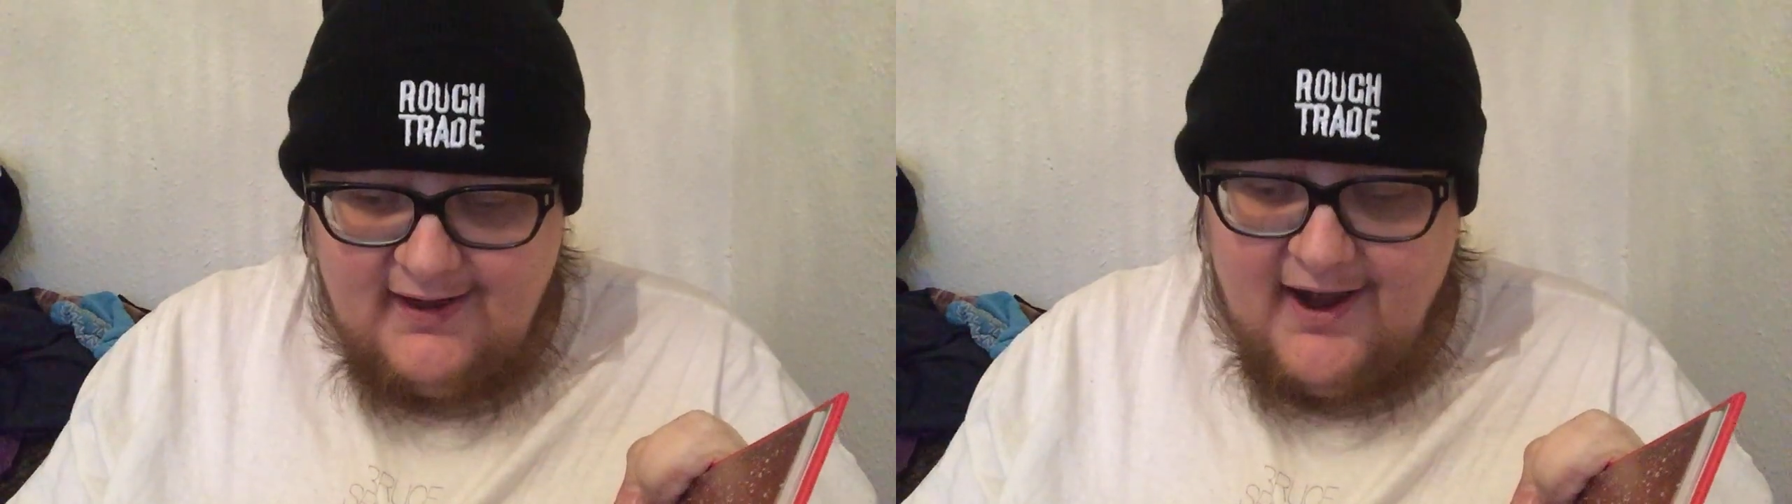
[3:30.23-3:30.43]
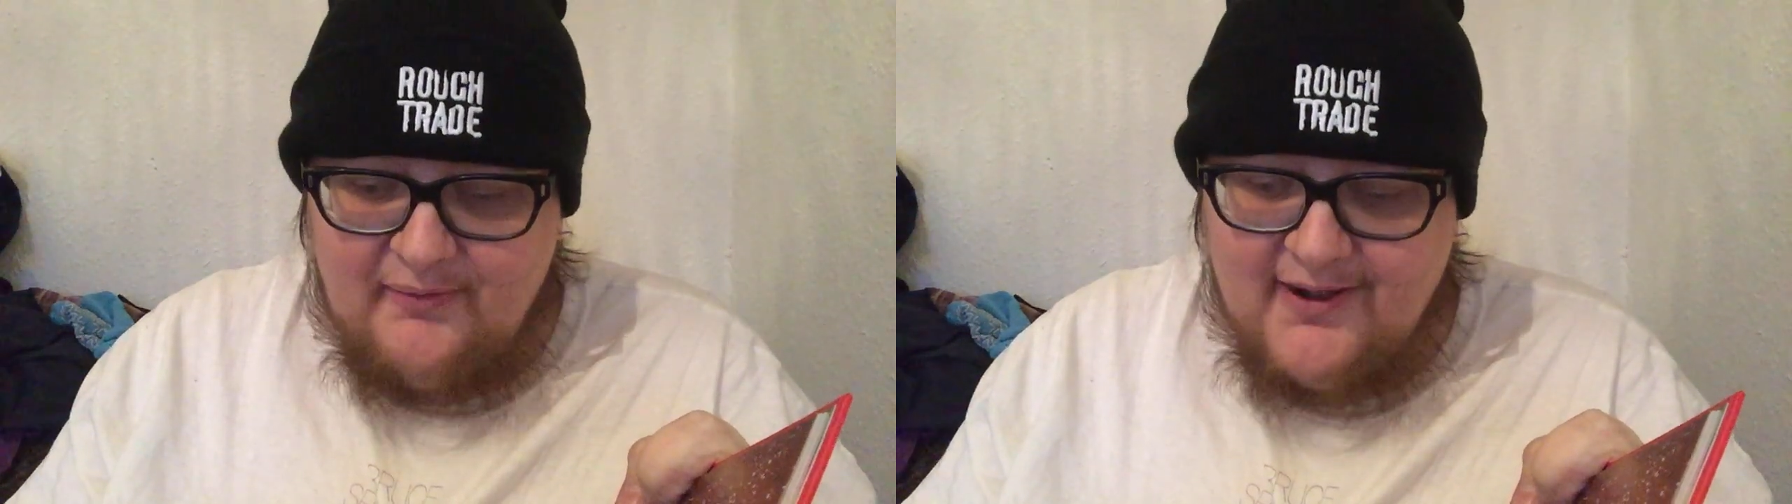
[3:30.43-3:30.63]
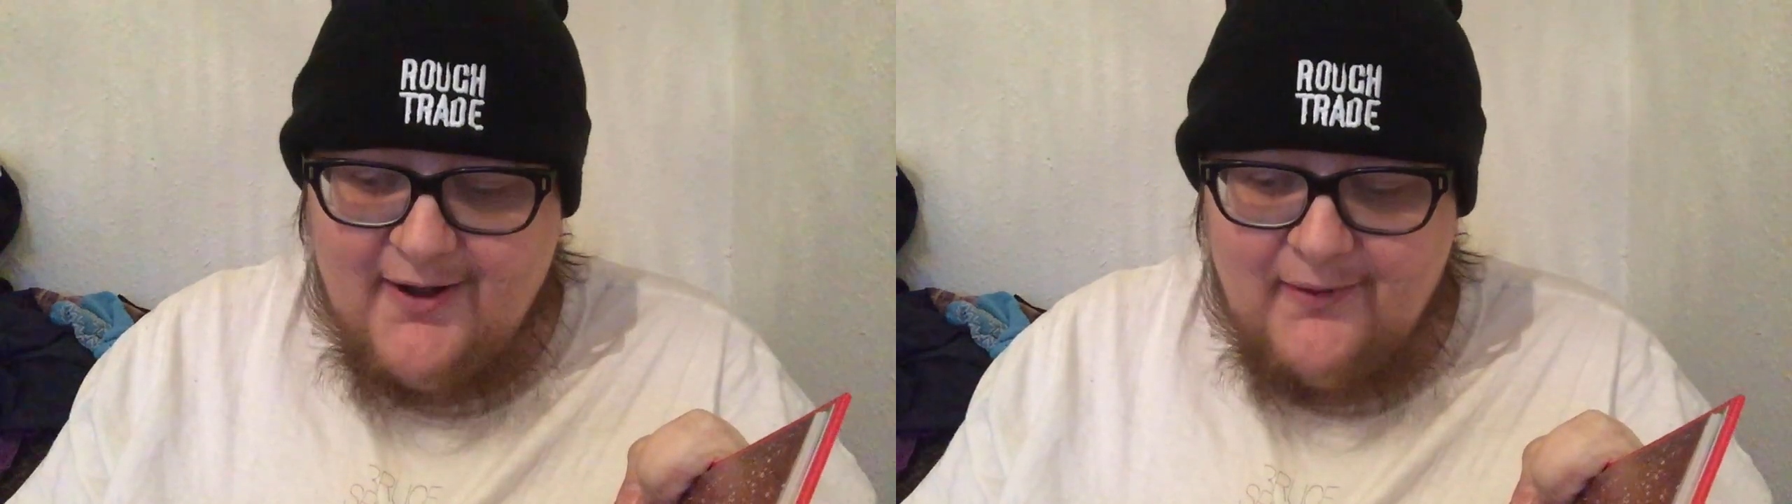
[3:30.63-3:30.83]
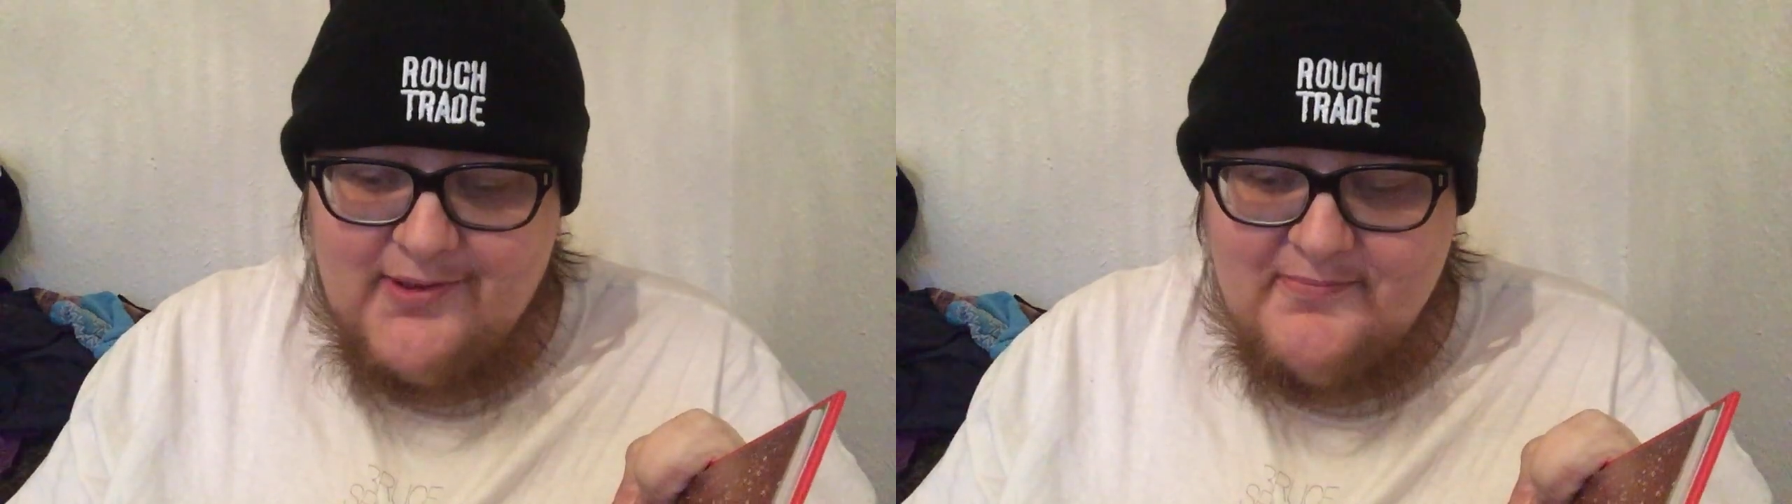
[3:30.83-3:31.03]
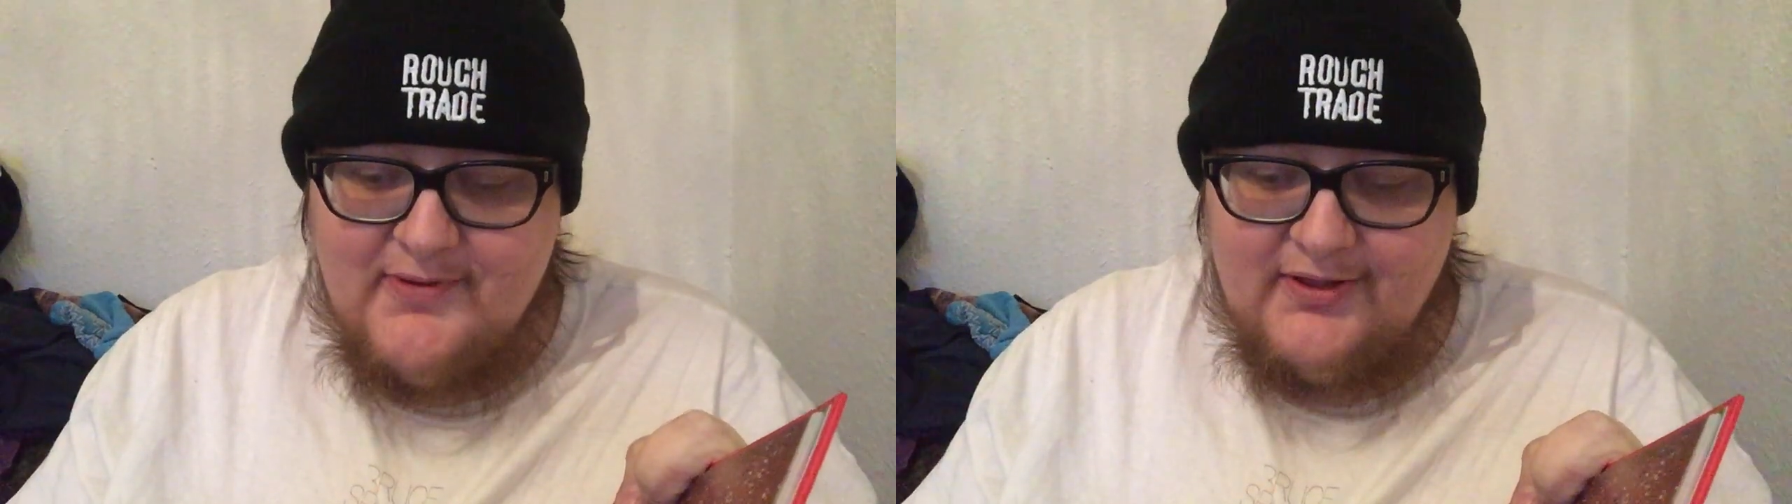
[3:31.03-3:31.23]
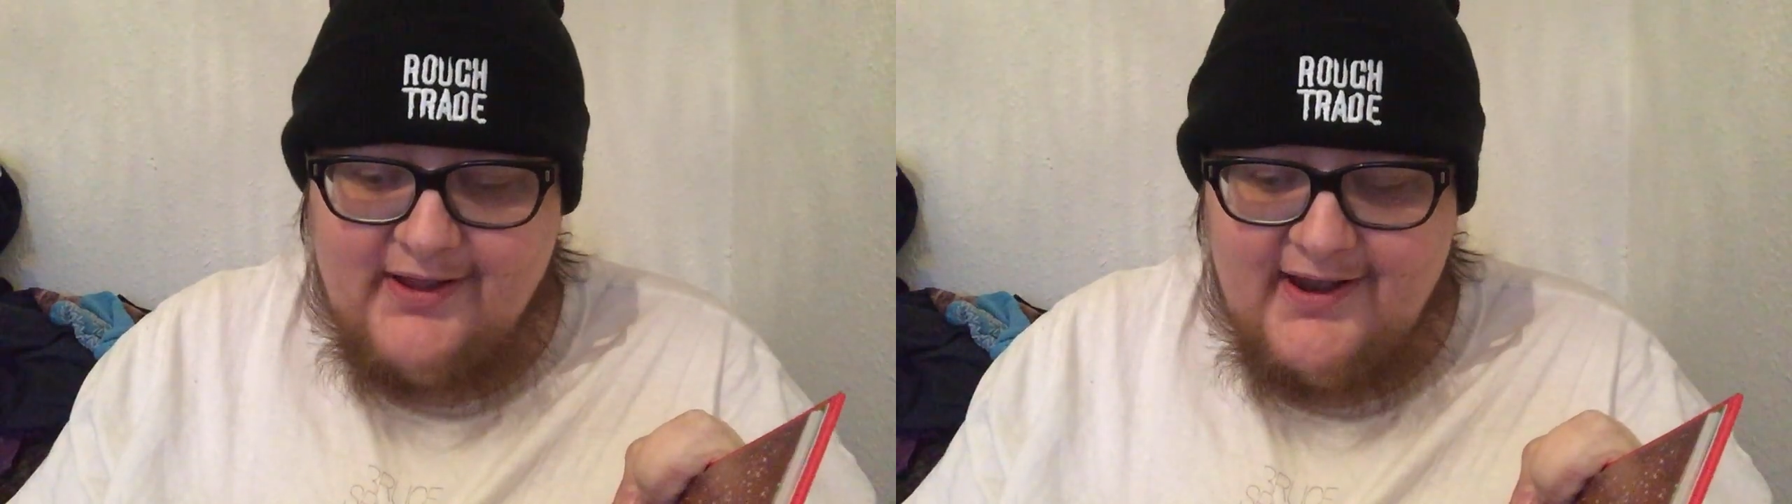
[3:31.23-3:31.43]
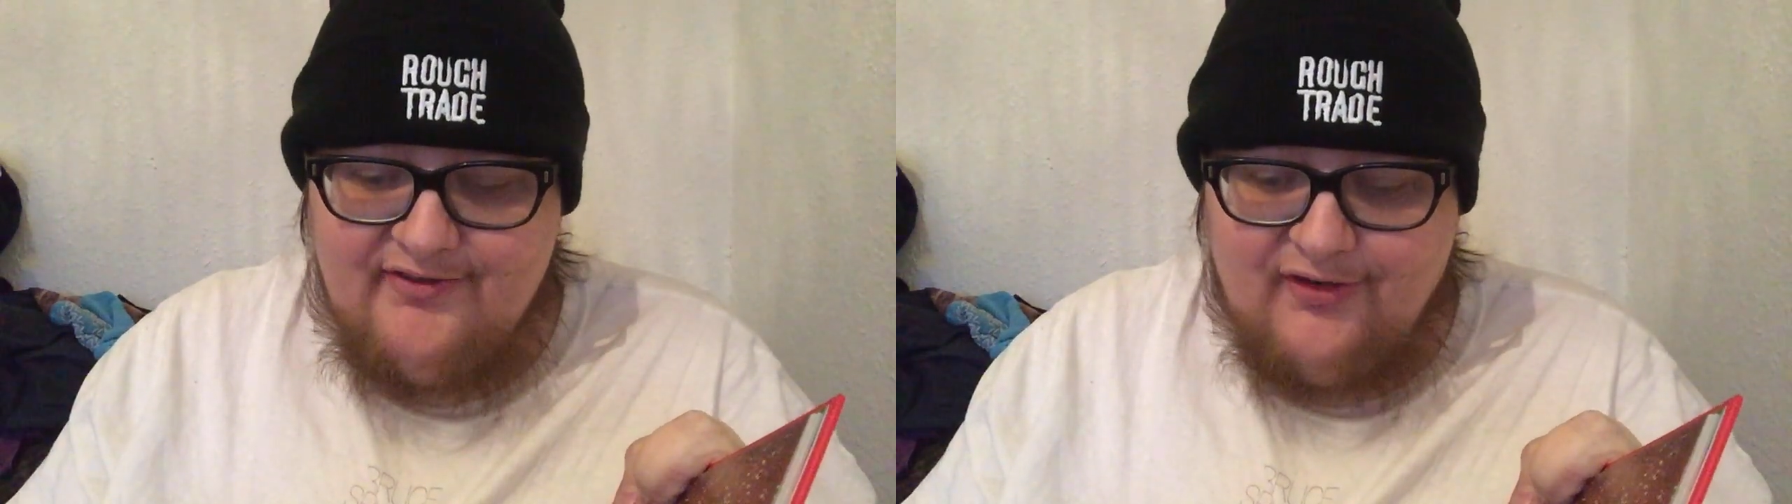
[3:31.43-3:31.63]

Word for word: I recall the moonlight